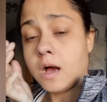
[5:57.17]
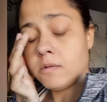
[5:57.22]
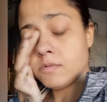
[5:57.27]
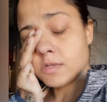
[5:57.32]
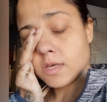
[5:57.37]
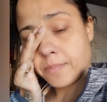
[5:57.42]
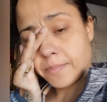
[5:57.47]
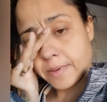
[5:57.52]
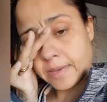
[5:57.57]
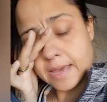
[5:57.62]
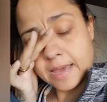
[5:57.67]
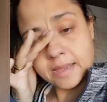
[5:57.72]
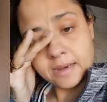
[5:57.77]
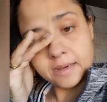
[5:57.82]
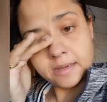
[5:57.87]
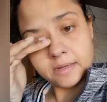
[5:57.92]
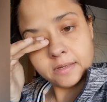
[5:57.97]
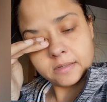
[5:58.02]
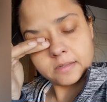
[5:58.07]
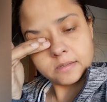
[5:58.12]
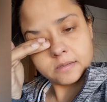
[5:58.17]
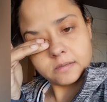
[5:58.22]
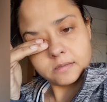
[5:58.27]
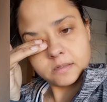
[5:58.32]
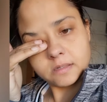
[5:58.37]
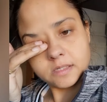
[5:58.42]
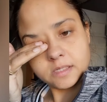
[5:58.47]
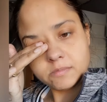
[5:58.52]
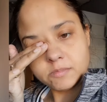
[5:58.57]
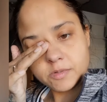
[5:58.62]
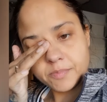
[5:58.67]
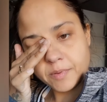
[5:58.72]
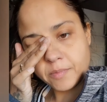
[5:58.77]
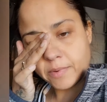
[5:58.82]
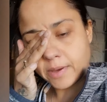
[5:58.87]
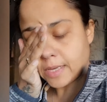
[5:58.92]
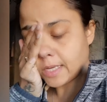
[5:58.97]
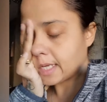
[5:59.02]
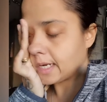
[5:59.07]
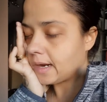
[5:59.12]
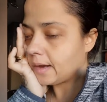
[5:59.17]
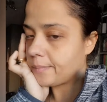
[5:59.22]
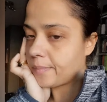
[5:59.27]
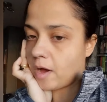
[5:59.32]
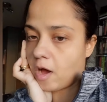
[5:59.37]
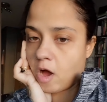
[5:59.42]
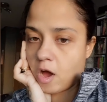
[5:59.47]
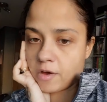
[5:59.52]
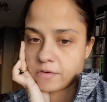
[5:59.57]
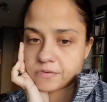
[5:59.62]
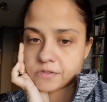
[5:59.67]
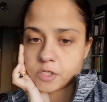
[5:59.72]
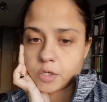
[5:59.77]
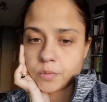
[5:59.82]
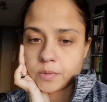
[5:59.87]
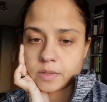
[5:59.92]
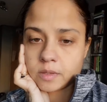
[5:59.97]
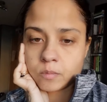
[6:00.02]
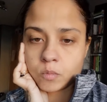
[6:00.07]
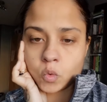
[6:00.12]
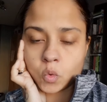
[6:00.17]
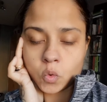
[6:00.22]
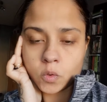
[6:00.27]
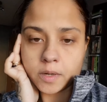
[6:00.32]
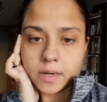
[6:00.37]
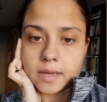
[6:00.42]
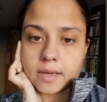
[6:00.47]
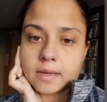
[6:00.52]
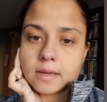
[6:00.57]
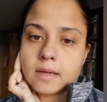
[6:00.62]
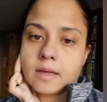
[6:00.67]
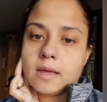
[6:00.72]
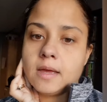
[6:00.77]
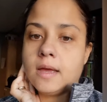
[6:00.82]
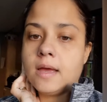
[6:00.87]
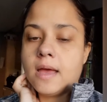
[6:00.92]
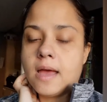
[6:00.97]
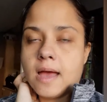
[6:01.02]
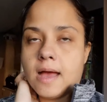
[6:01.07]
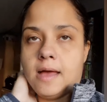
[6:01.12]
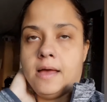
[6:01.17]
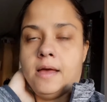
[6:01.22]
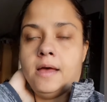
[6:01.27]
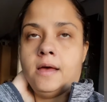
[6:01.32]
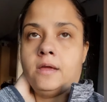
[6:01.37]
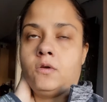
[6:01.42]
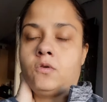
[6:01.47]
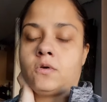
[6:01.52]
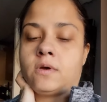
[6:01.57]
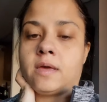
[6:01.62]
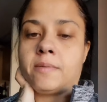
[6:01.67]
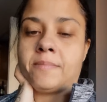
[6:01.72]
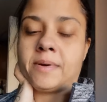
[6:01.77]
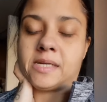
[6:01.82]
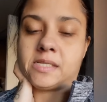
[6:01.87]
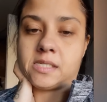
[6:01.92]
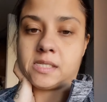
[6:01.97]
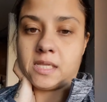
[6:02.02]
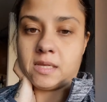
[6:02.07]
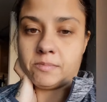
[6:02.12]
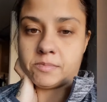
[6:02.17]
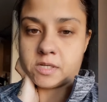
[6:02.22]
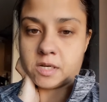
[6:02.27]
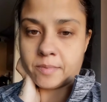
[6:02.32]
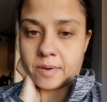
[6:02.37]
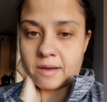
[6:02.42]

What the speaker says: was up again. I seem to be waking up at 2:30 in the morning, not getting back to sleep till